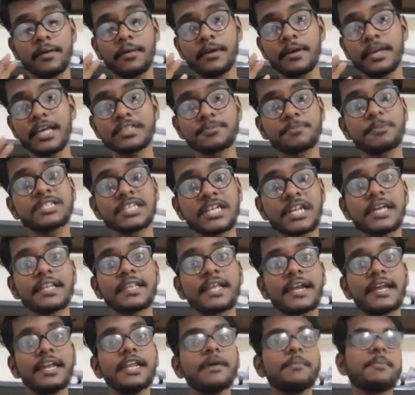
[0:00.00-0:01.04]
especially
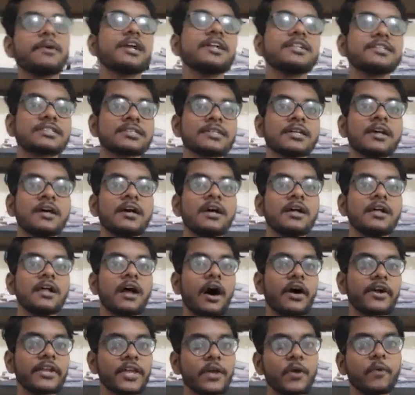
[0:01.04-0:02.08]
the liberals,
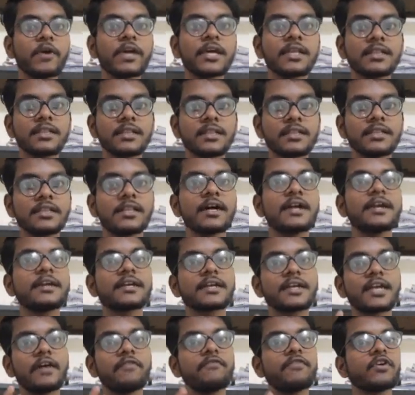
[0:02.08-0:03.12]
arguing
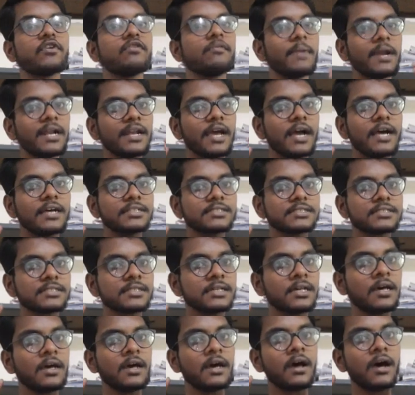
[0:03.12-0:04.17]
that every woman has
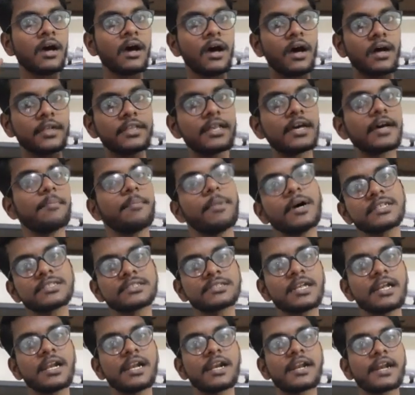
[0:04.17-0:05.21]
the
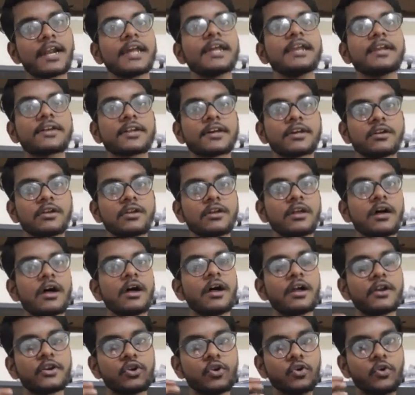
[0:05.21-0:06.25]
personal right
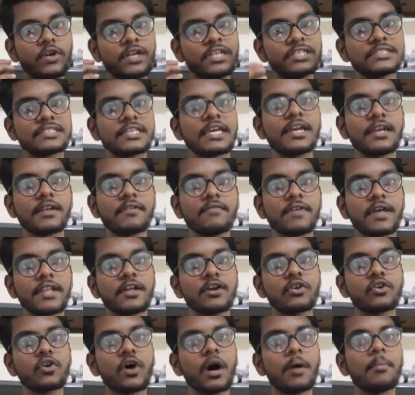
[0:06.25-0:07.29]
to decide
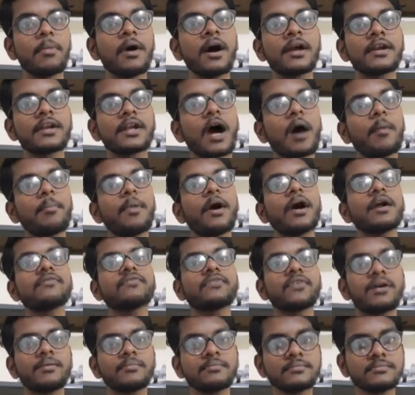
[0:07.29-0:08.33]
whether to abort, apart
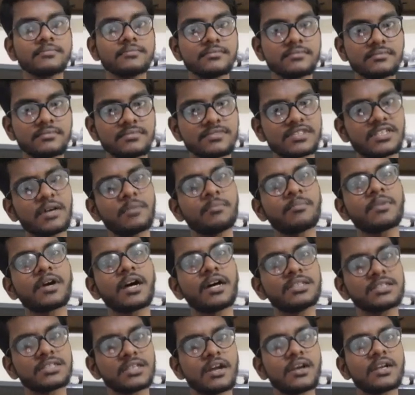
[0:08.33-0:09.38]
from some
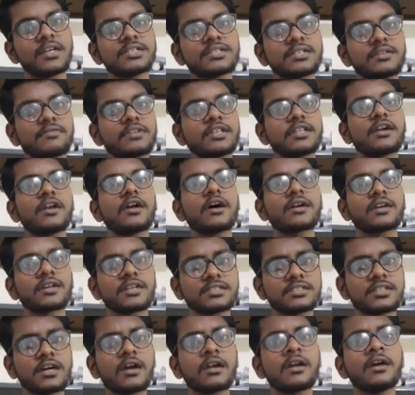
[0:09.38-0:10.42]
consultation with the
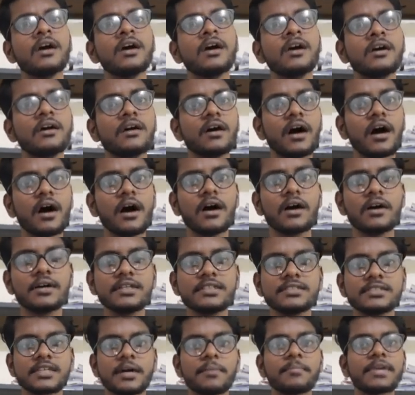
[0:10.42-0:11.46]
doctors, or
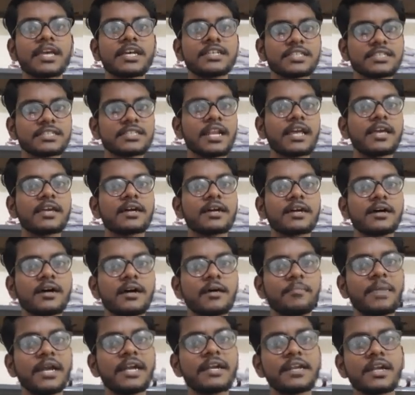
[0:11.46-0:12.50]
in some cases like
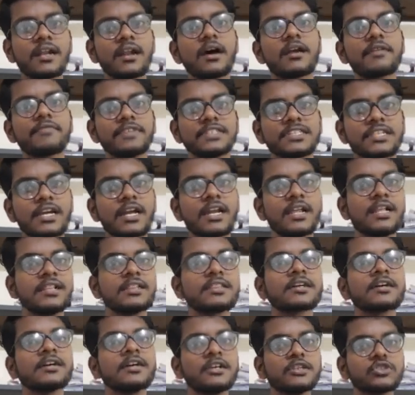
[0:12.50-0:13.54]
mental or physical
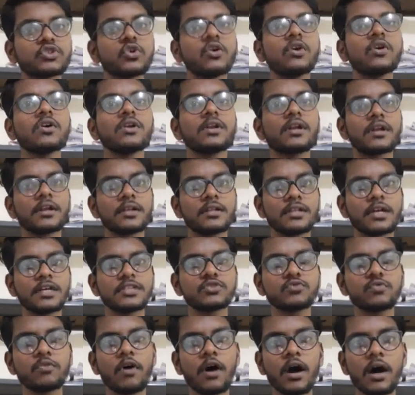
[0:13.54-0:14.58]
health. So
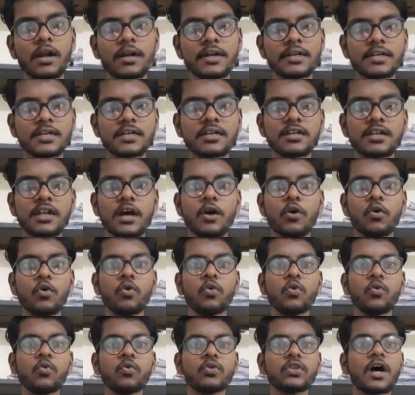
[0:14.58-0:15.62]
that's what
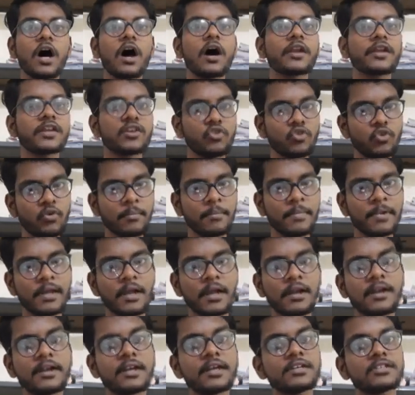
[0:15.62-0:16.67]
now the
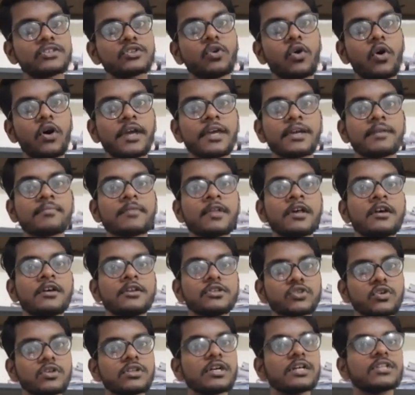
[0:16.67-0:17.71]
argument is going.
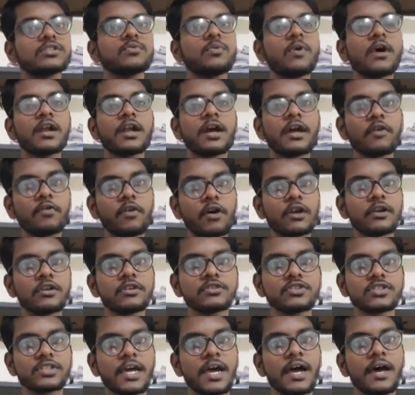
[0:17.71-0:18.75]
So that's what I want
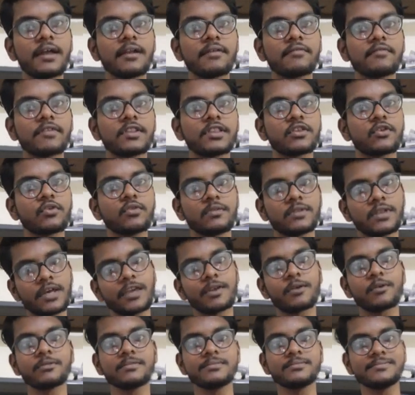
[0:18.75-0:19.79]
to share with you.
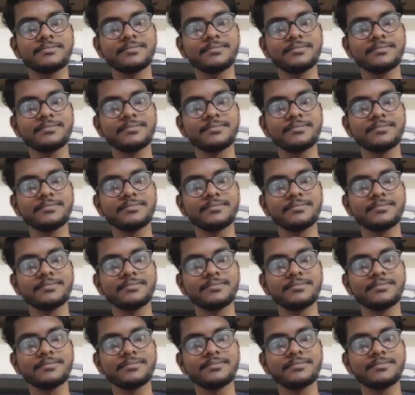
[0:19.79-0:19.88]
Thank you.